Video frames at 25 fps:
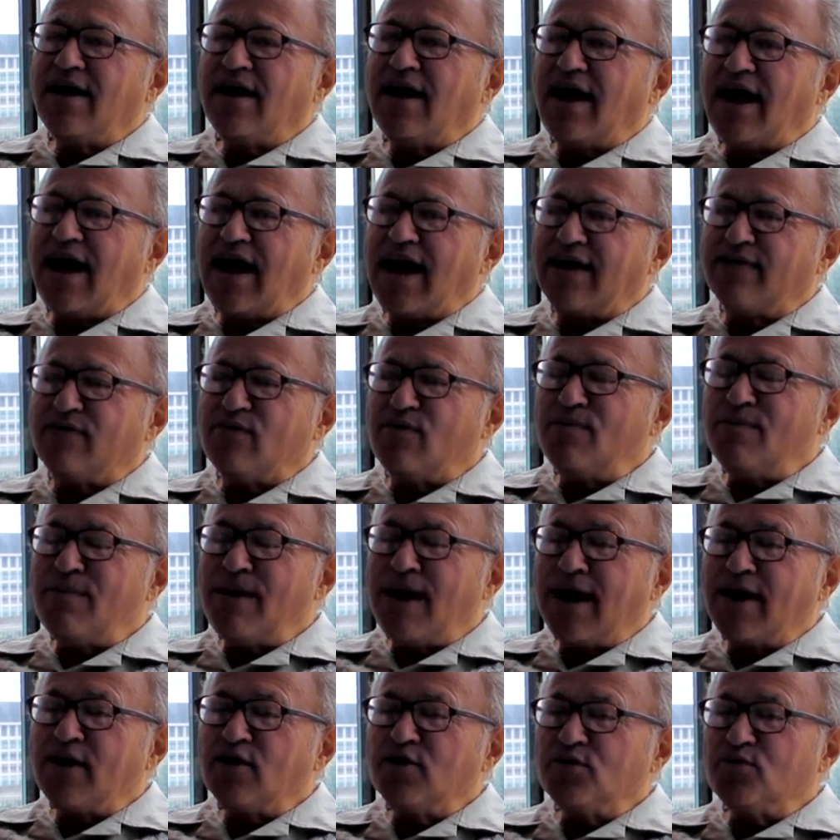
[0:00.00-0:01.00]
I have a
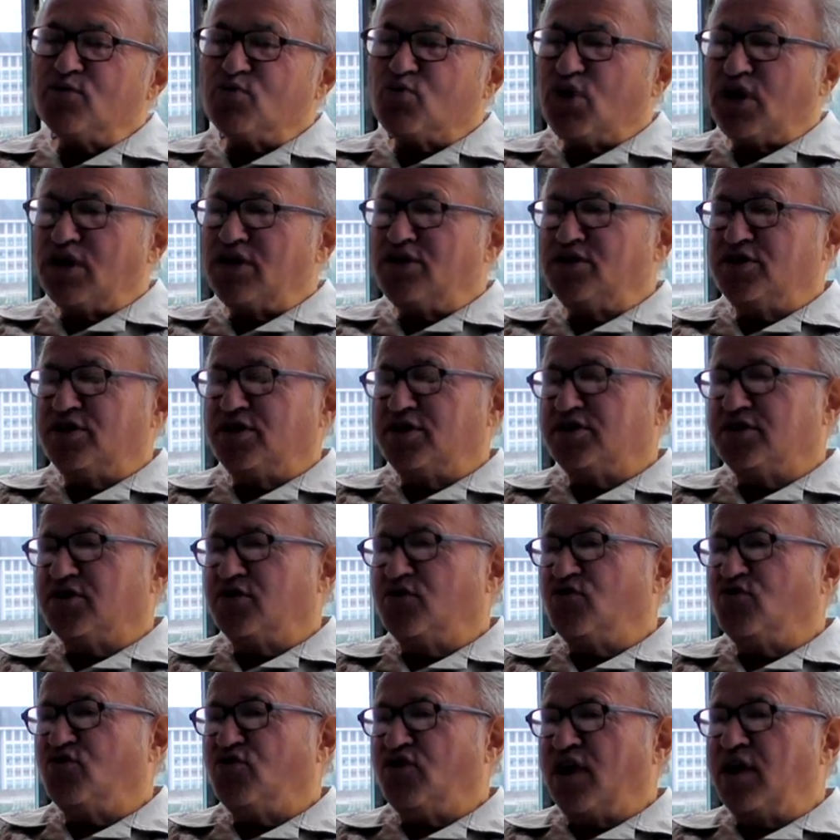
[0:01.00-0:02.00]
mild prejudice in
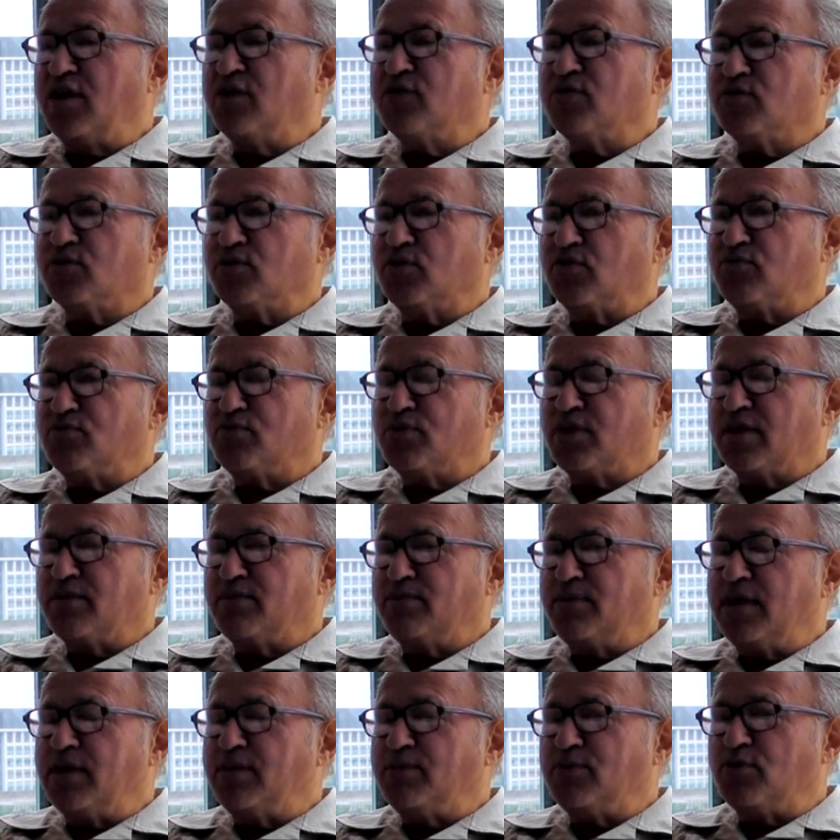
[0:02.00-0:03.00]
favor of
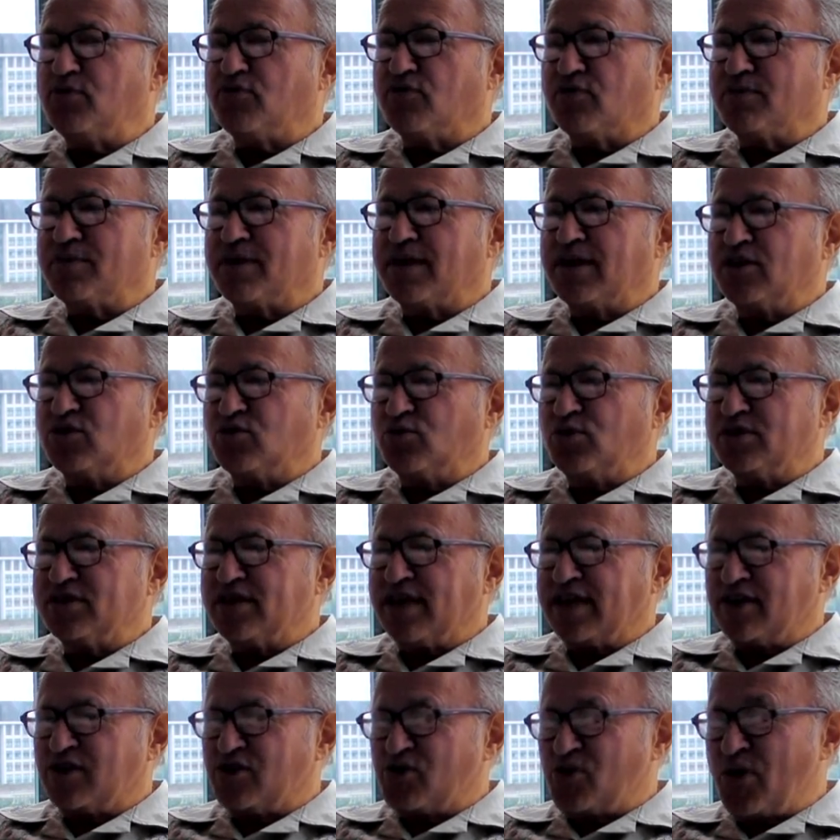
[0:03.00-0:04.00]
people from countries
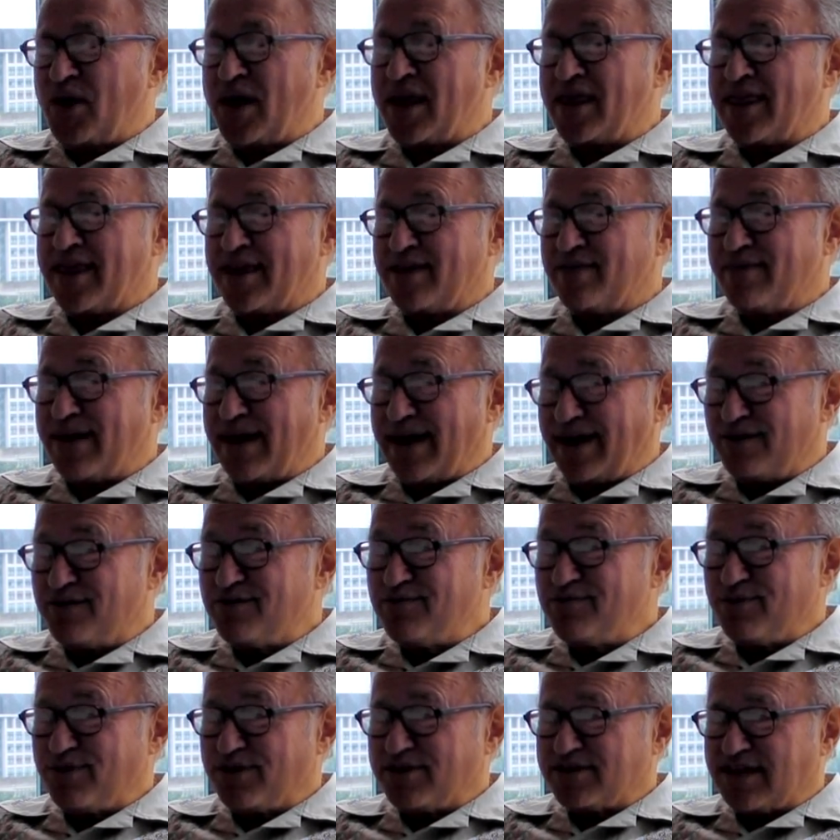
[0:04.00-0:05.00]
I don't know anything
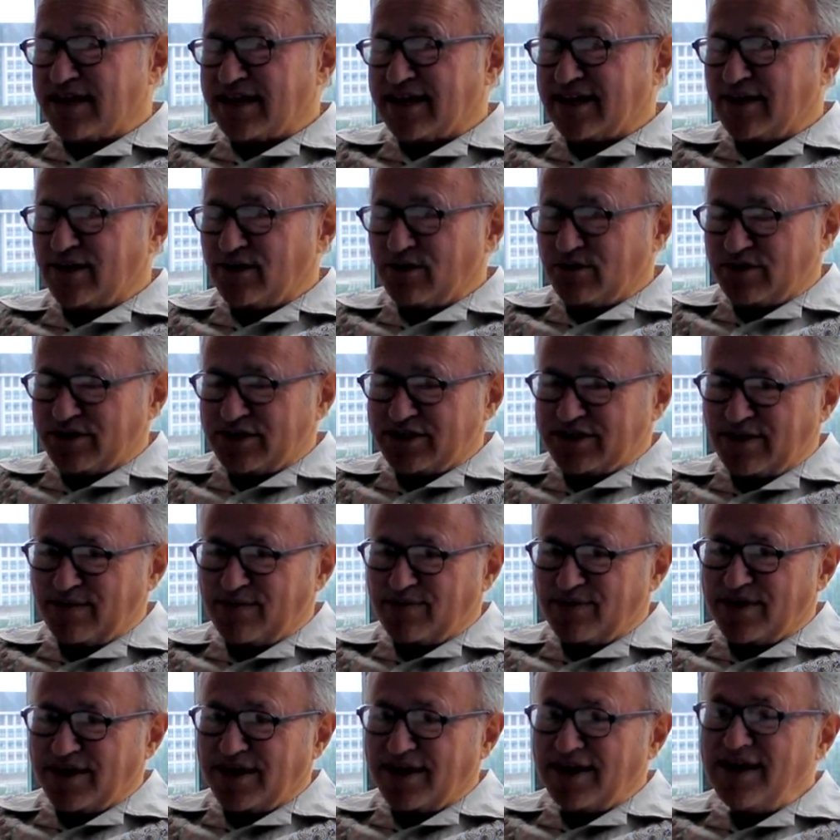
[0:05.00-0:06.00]
about, because I can learn
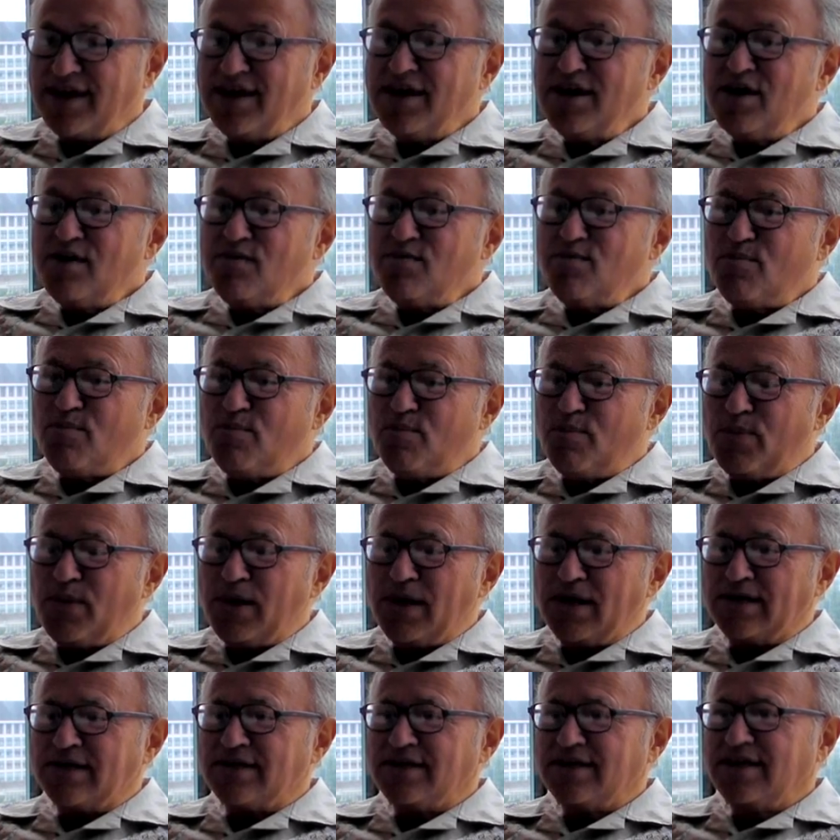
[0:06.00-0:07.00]
something.
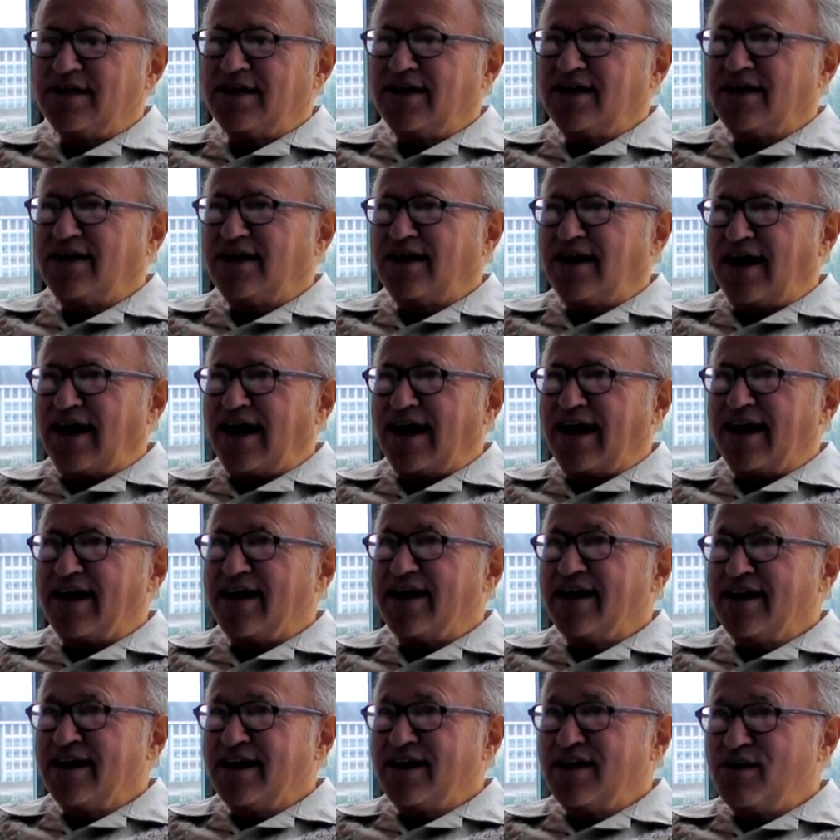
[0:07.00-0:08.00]
But
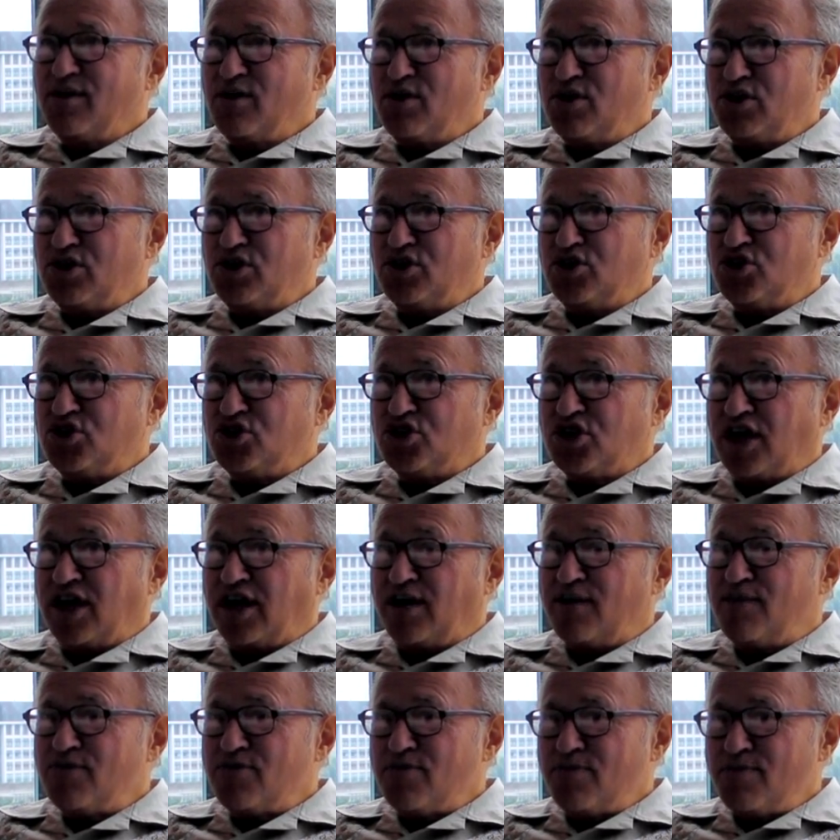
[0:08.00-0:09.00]
I
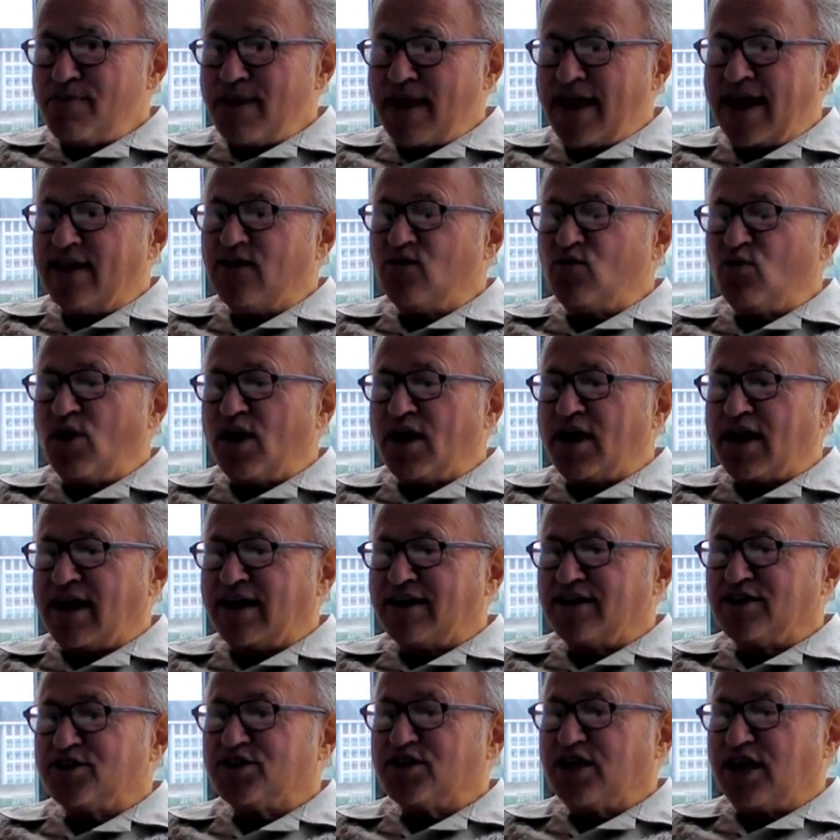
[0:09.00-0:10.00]
the main way
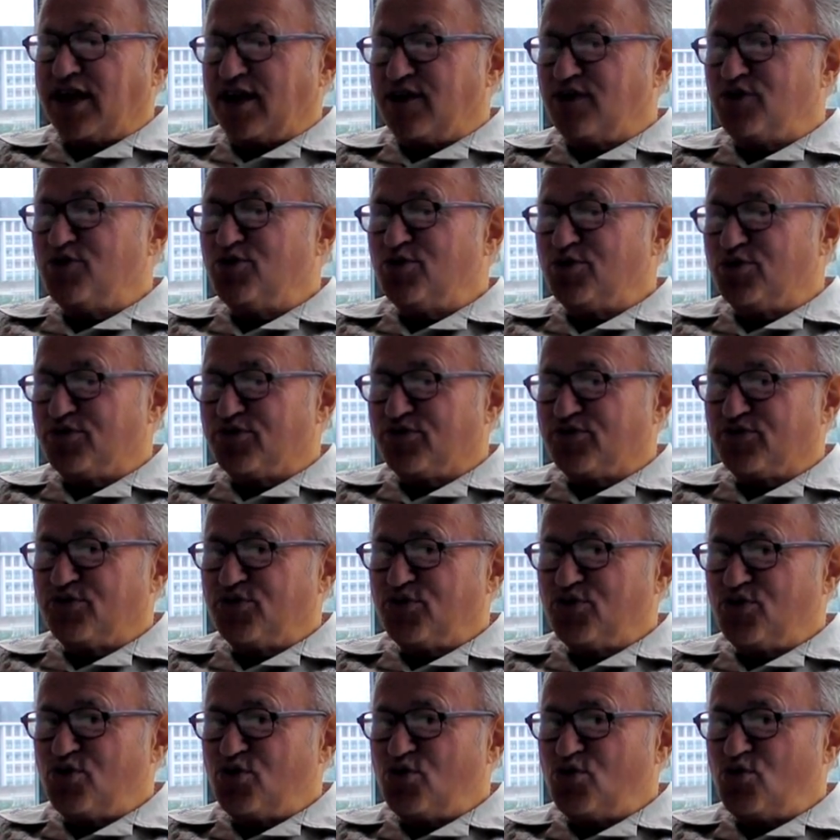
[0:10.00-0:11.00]
I decide who to
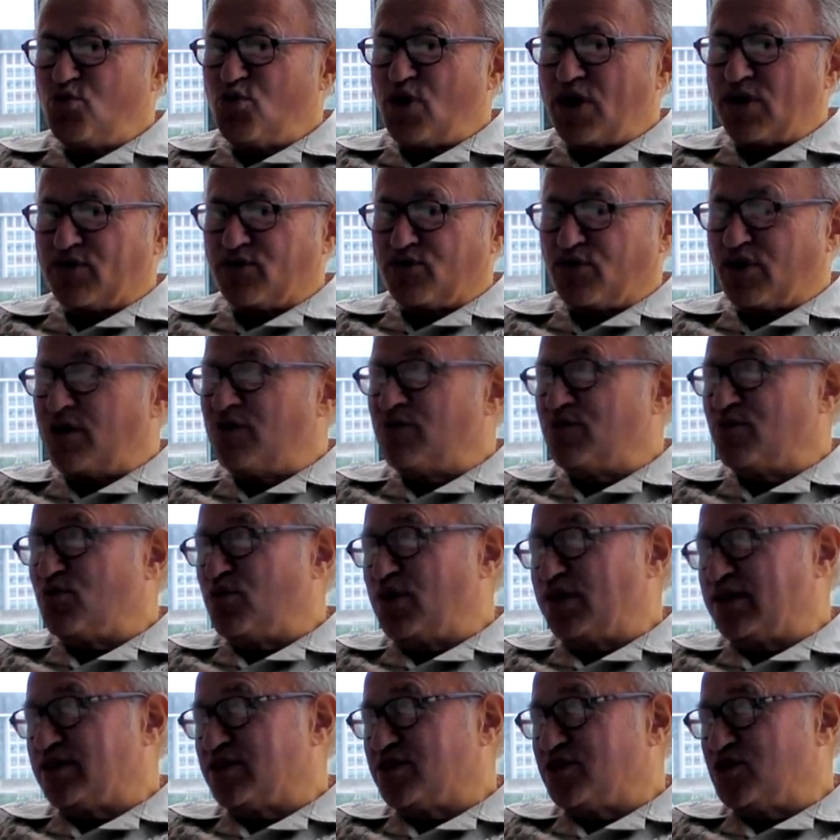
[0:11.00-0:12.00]
what friend
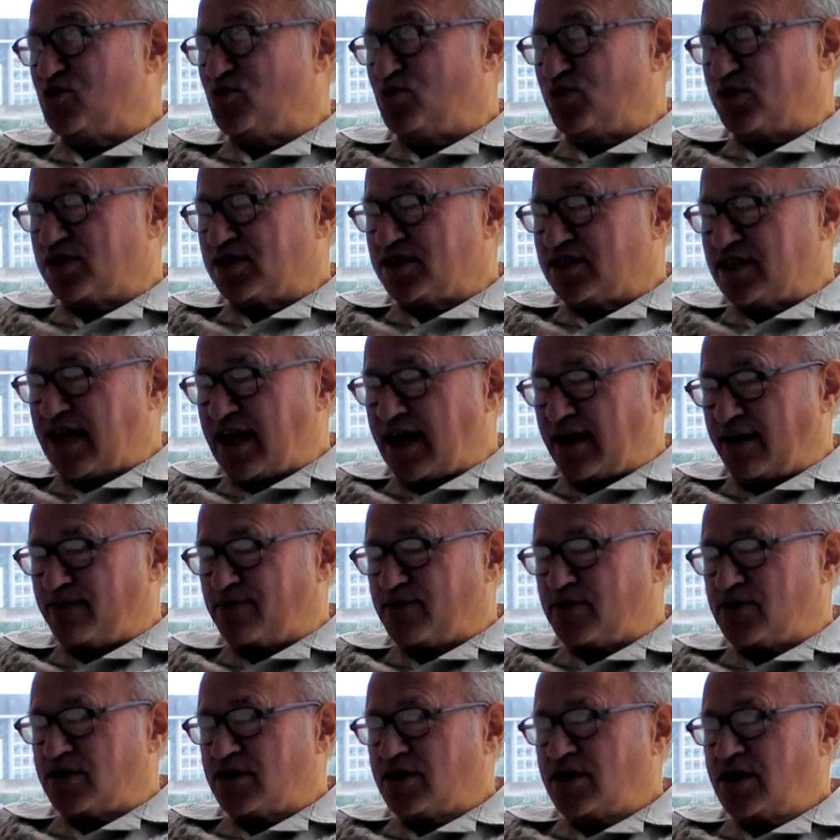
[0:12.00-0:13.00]
requests to
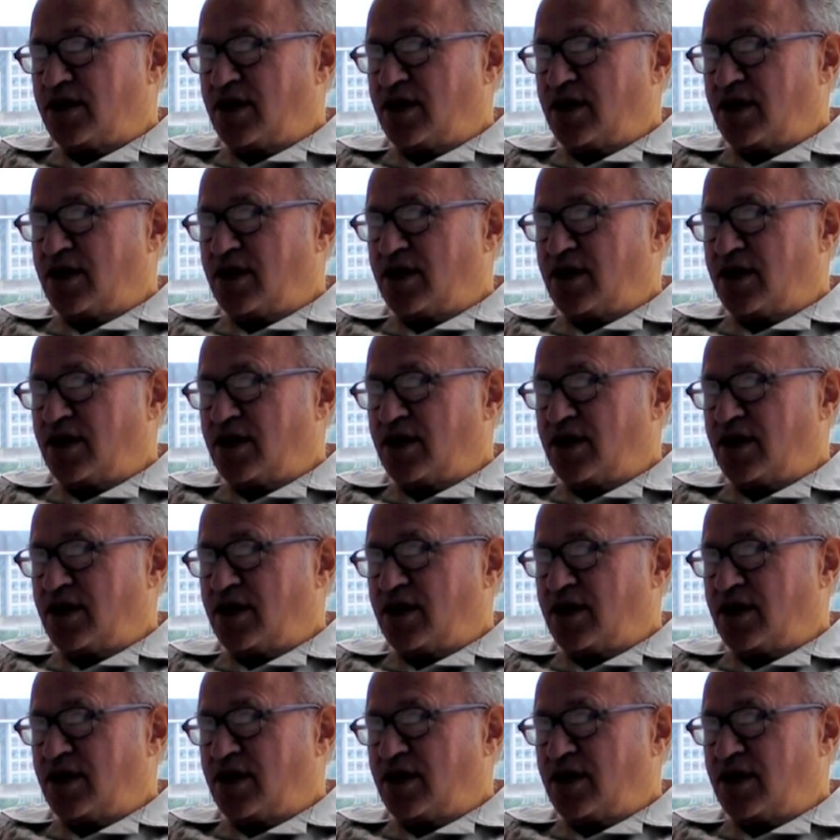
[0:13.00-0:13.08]
accept